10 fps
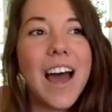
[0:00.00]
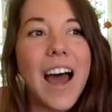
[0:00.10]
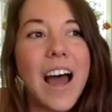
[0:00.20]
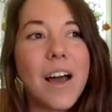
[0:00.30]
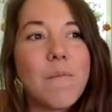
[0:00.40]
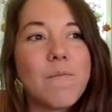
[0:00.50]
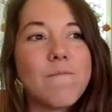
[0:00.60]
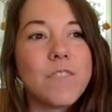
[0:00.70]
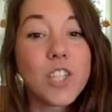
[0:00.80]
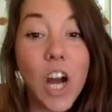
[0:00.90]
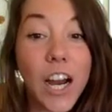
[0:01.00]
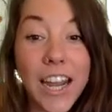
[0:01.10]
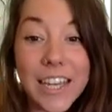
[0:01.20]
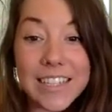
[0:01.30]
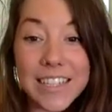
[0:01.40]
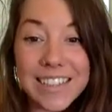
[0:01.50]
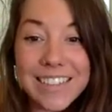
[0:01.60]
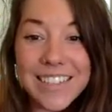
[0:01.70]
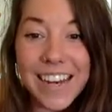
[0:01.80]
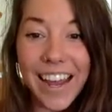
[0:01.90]

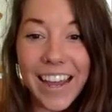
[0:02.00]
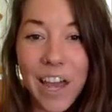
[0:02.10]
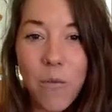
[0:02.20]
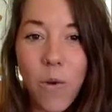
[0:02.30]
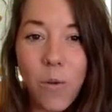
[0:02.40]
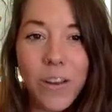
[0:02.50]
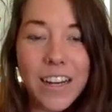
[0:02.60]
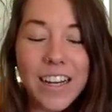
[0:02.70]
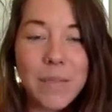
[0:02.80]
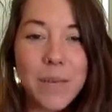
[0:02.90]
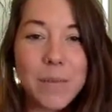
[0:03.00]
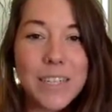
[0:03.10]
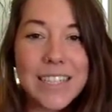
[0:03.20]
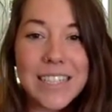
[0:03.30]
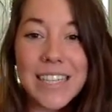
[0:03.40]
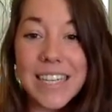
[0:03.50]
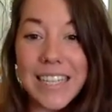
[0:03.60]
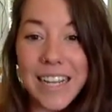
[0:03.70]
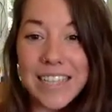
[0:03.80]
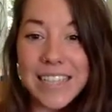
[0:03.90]
stargazing tonight and what we are going to be able to see in the
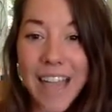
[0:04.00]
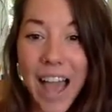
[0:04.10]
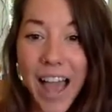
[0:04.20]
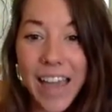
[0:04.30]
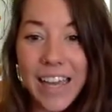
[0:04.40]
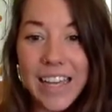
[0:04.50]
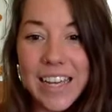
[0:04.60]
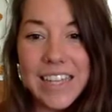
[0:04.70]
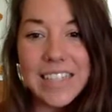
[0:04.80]
night sky